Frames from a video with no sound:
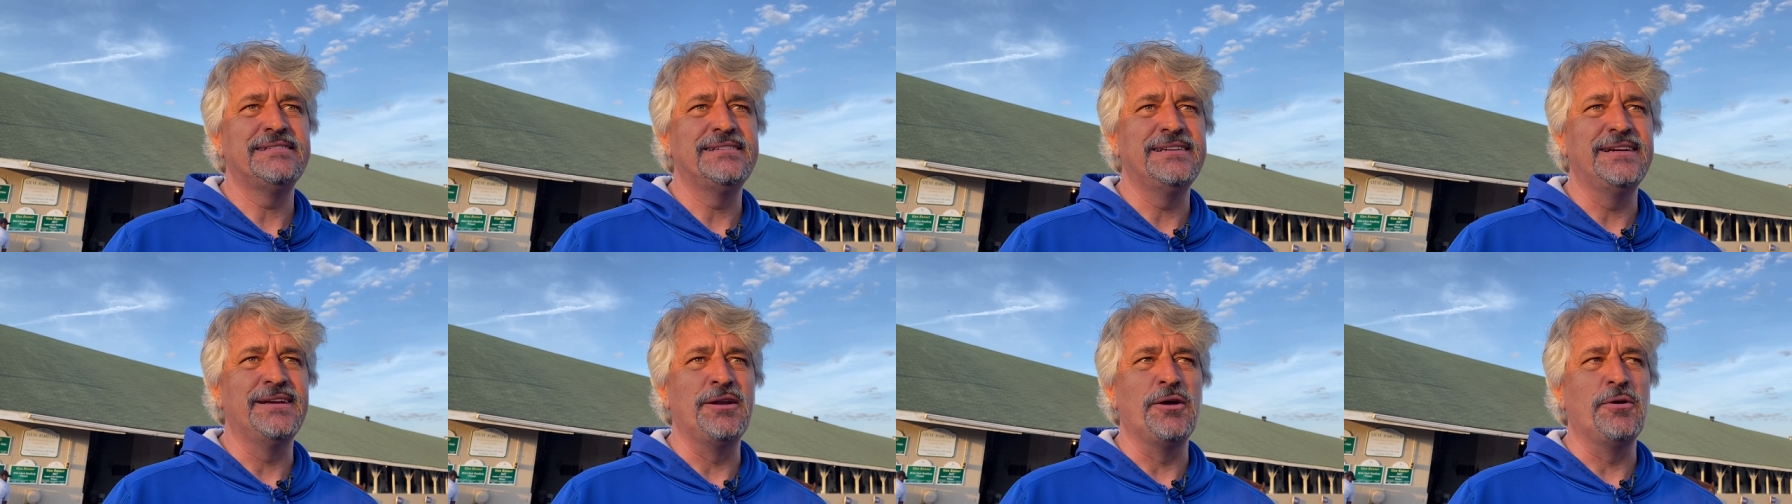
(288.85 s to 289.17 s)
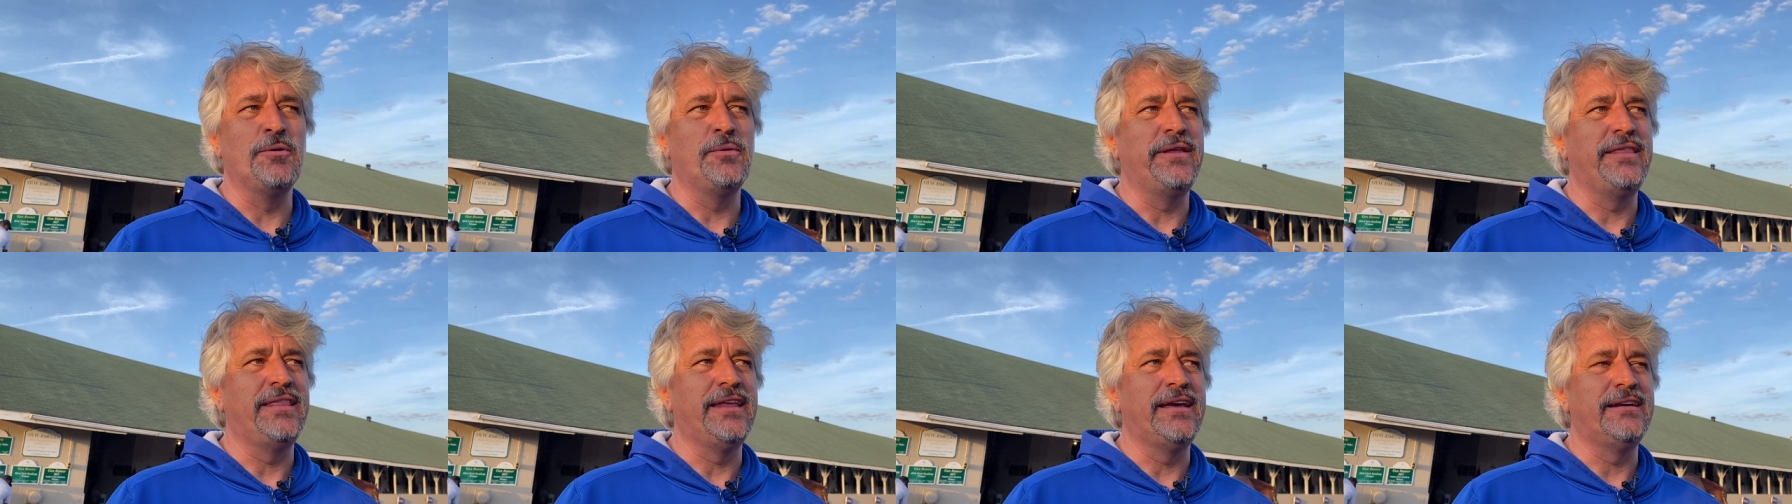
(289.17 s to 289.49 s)
and
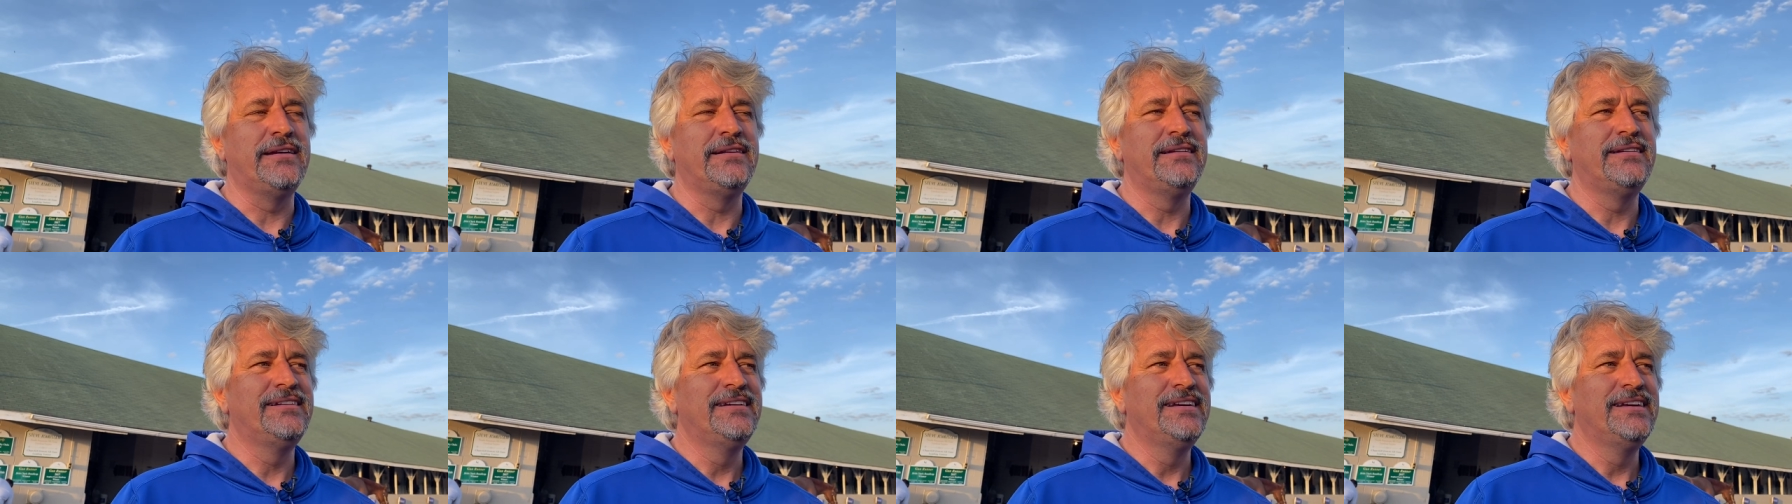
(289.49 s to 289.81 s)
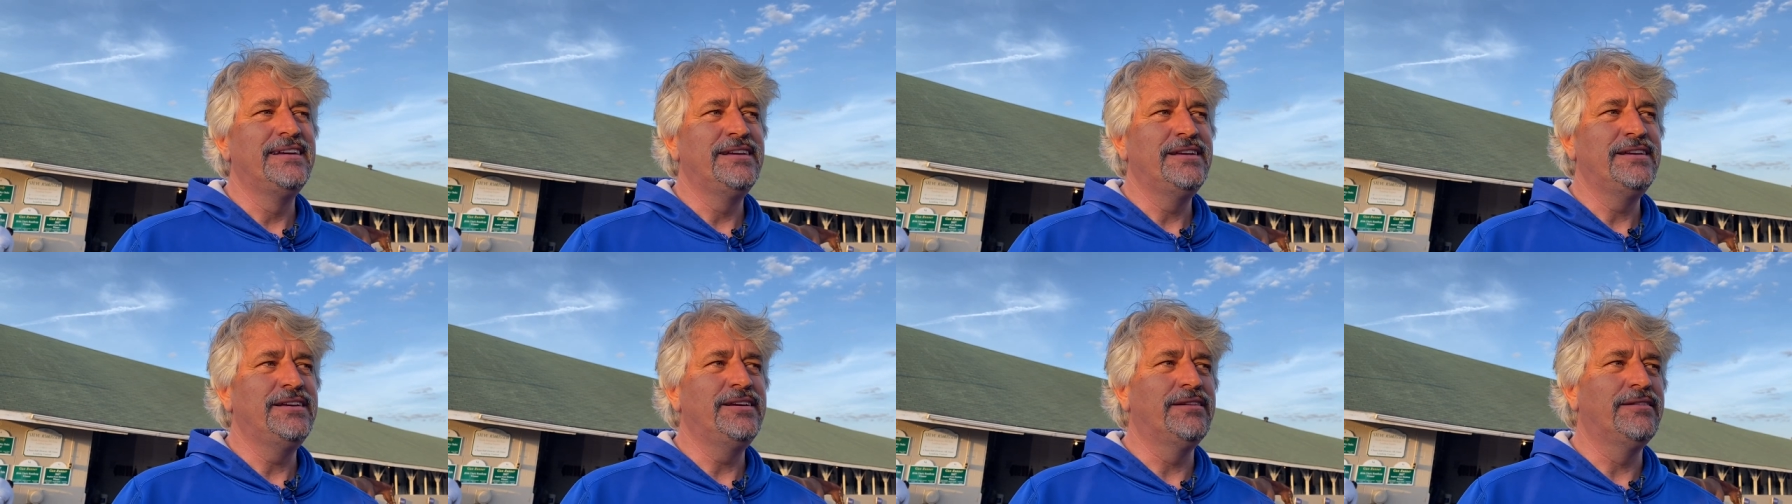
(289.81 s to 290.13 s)
then,
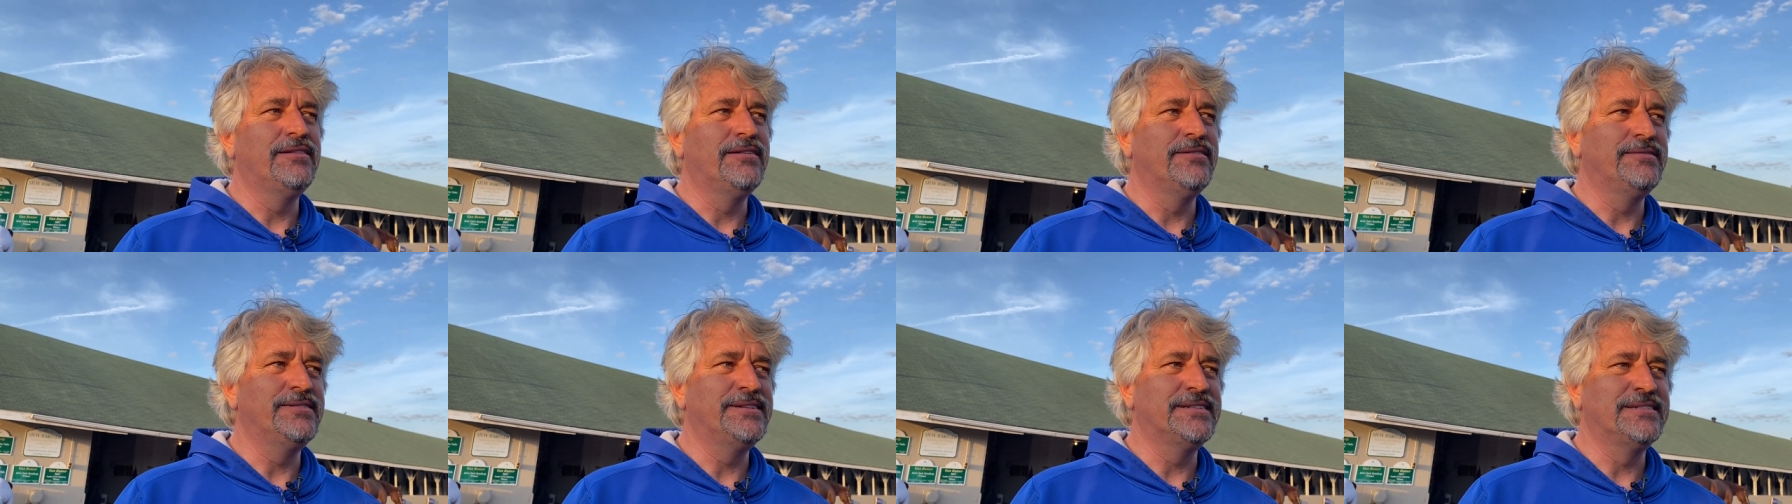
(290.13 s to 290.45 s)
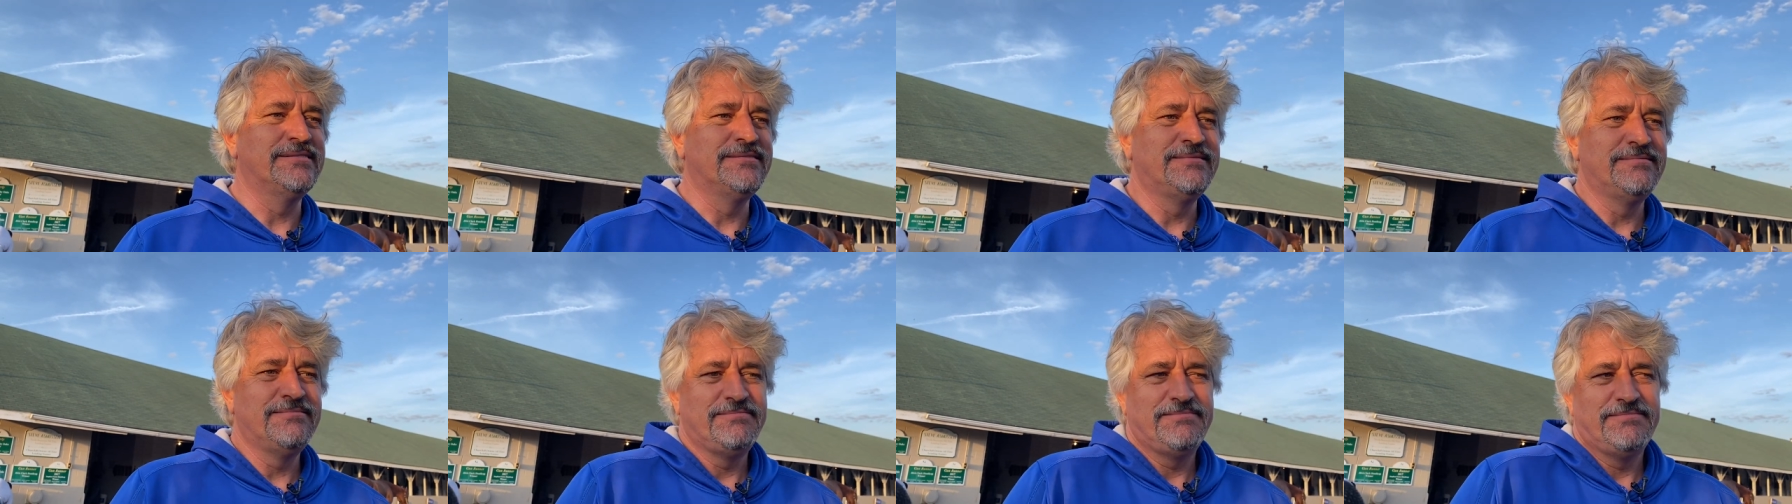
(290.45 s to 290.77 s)
you're